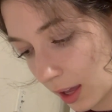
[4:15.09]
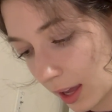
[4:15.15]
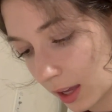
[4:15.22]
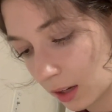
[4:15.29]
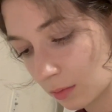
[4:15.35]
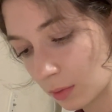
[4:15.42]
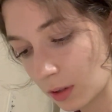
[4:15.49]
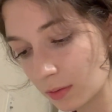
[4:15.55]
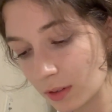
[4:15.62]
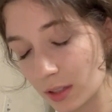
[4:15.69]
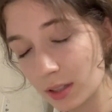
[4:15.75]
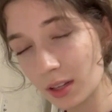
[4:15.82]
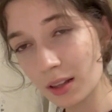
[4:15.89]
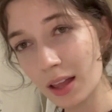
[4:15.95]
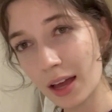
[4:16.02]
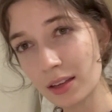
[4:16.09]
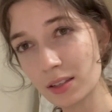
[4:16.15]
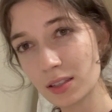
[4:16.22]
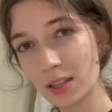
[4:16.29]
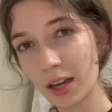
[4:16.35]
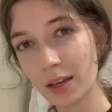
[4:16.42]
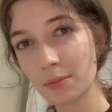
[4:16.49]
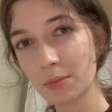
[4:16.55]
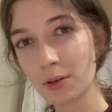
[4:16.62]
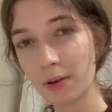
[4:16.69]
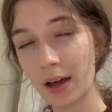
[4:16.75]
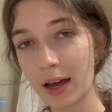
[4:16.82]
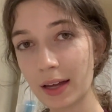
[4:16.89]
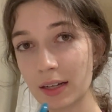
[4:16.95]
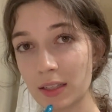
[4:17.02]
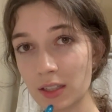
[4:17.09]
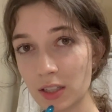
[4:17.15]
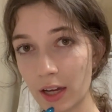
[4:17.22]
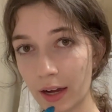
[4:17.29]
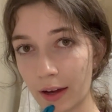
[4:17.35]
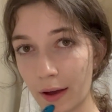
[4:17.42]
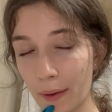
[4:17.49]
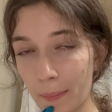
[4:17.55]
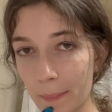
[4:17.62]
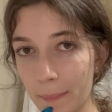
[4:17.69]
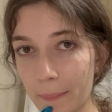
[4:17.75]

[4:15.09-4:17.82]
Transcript: And when was the last time you had a checkup?